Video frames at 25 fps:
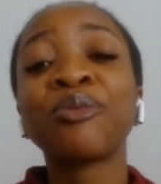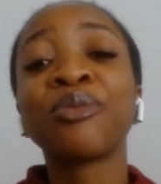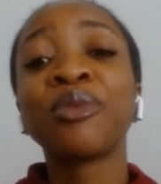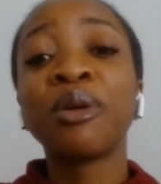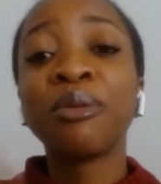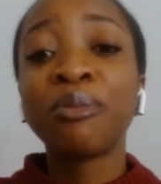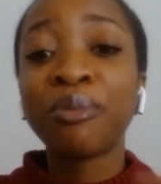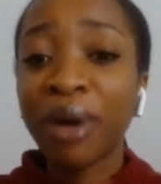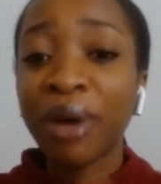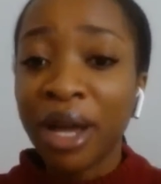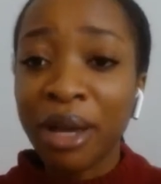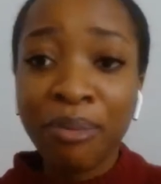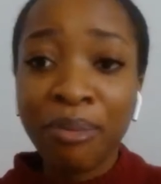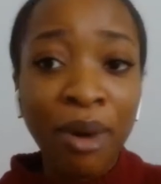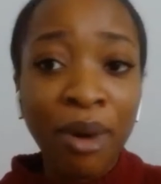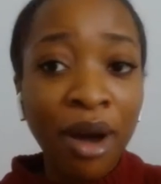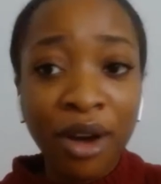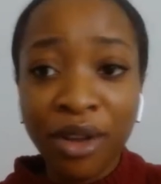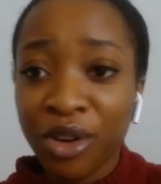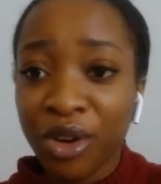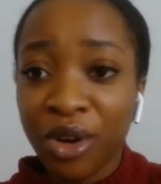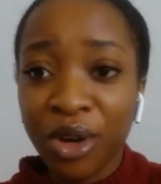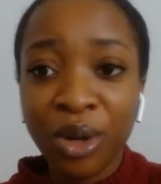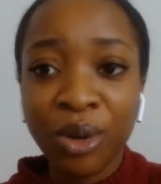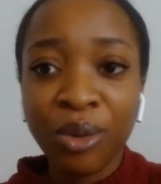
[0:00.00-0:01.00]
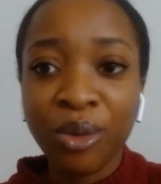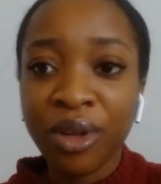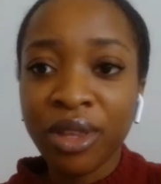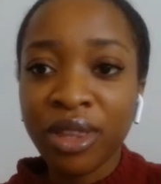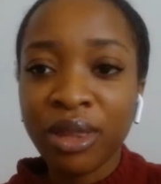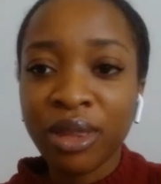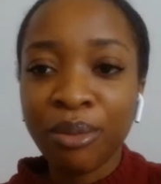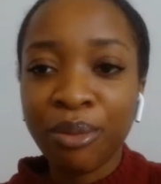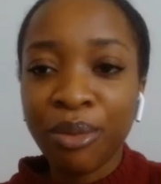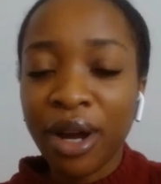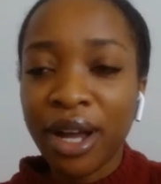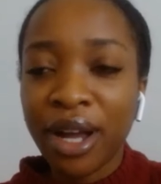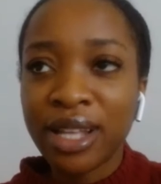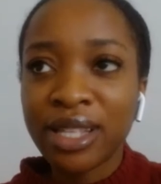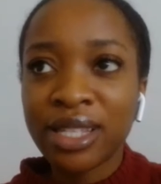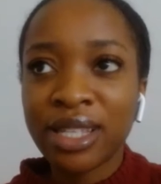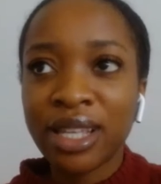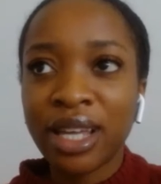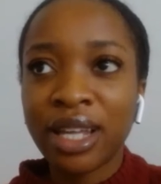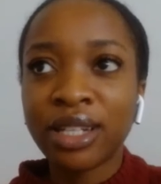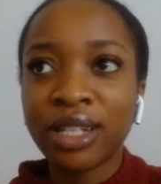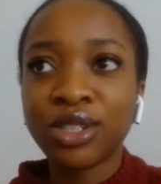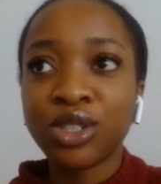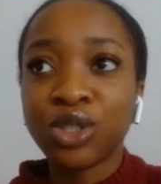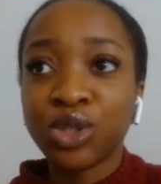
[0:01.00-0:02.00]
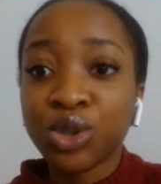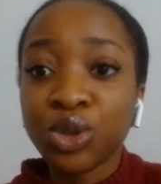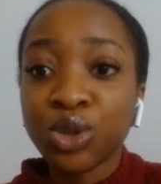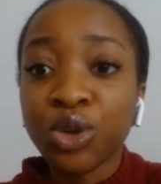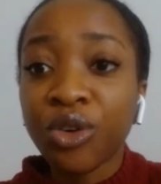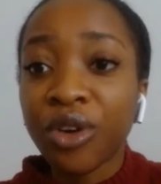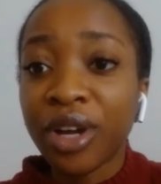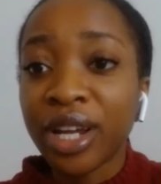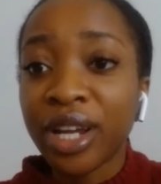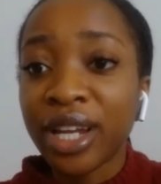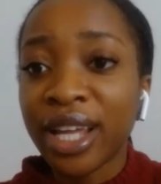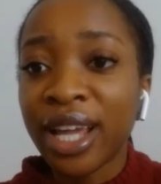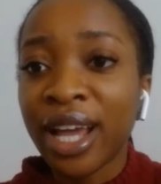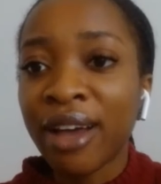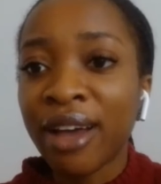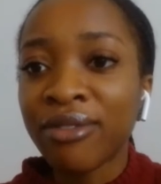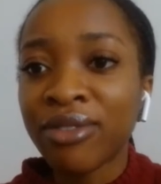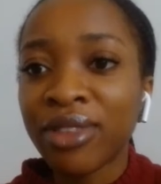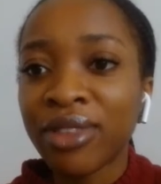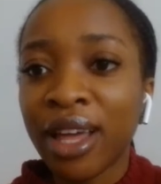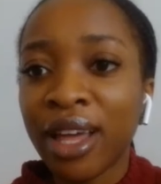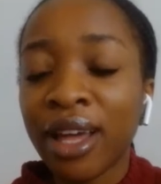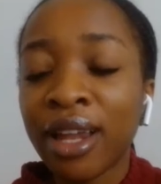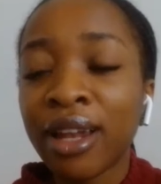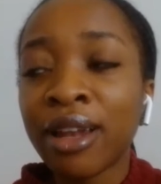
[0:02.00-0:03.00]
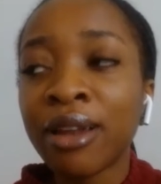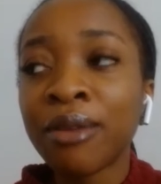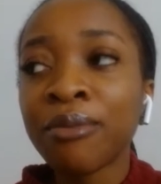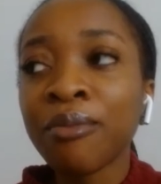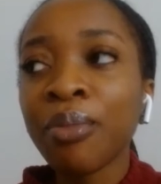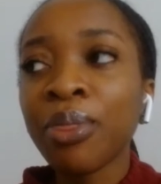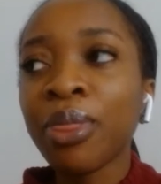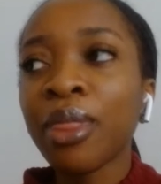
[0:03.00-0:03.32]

by partnering with brands that do already have that,